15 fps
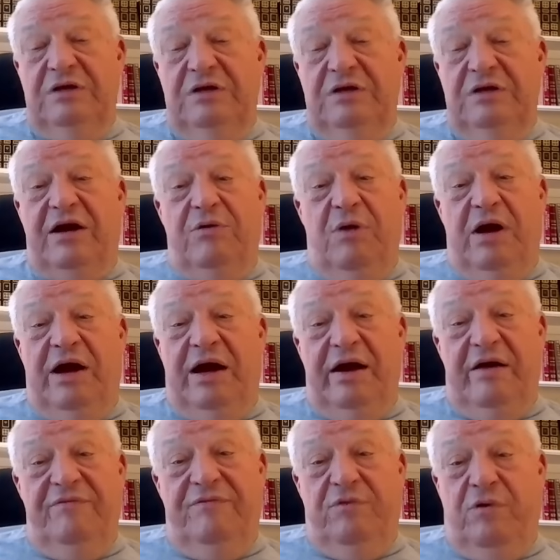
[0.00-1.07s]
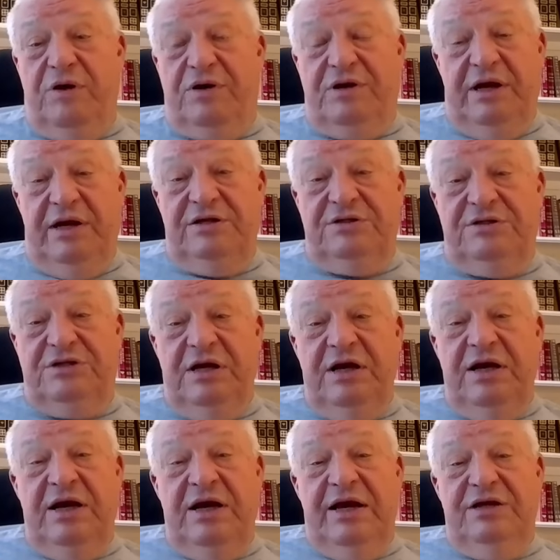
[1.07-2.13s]
Zechariah 14
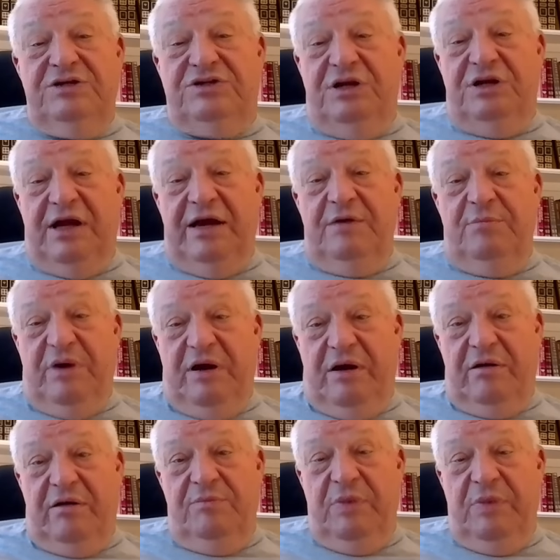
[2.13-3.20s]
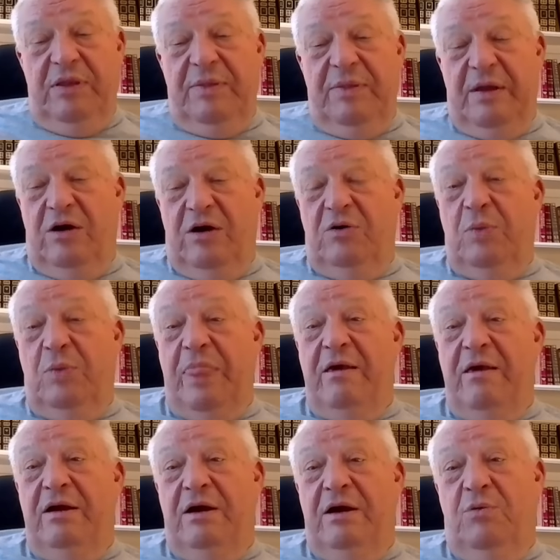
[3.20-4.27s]
is a nightmare.
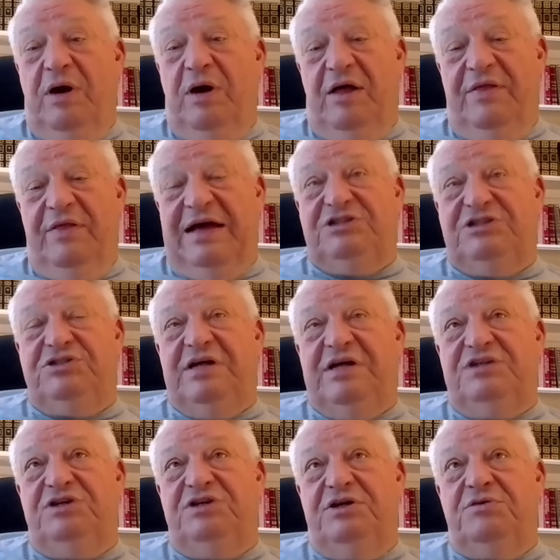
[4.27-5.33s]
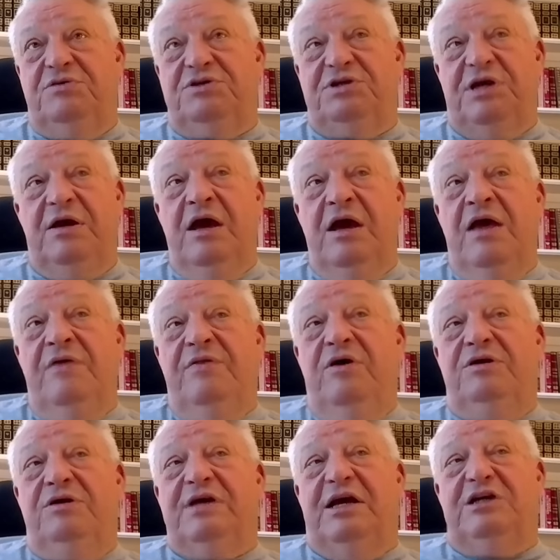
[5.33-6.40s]
Well, that's interesting.
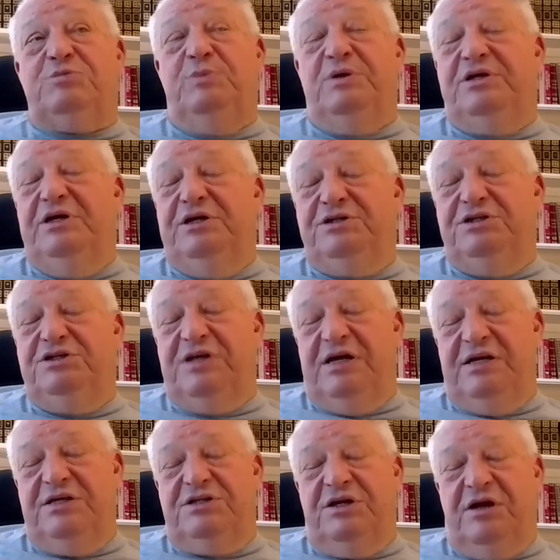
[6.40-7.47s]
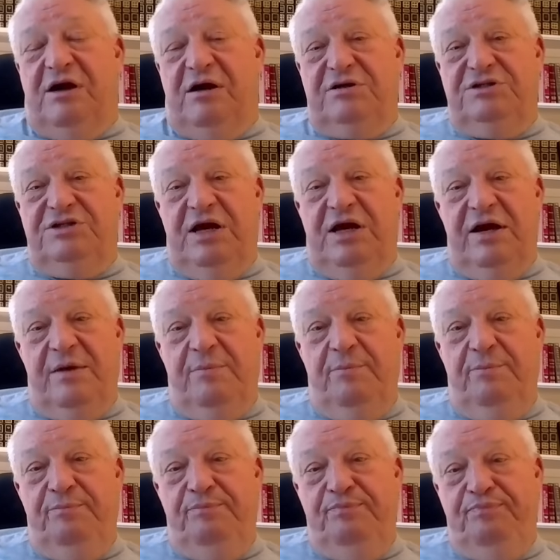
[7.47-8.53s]
The Old Testament teaches that it's a dark saying.